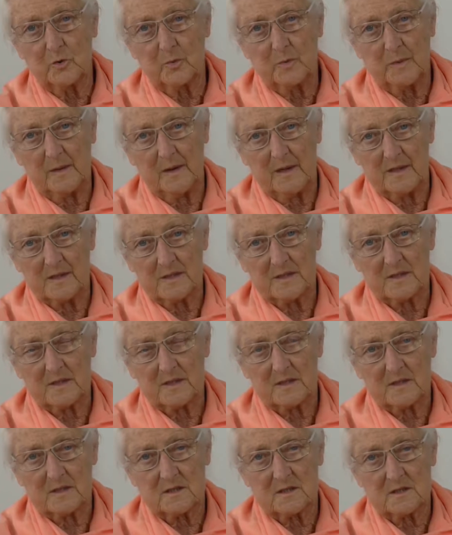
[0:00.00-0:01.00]

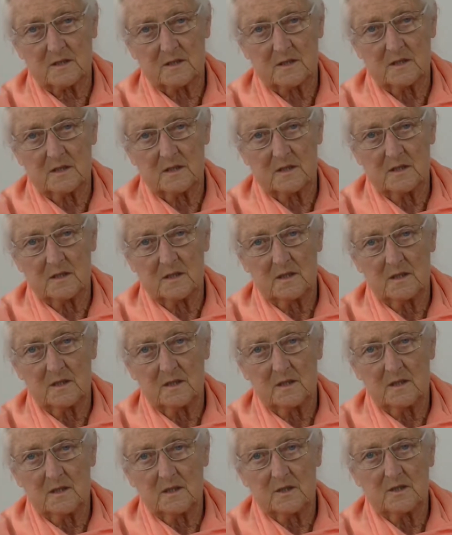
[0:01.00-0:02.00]
place,
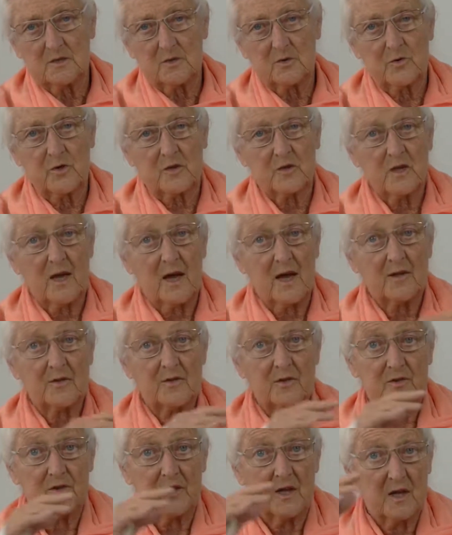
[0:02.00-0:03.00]
so that
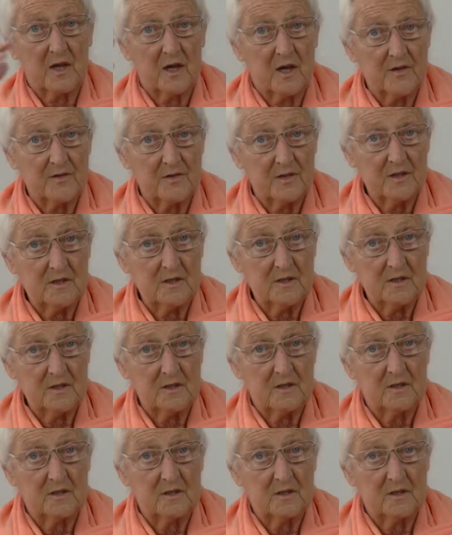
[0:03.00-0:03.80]
neither the other,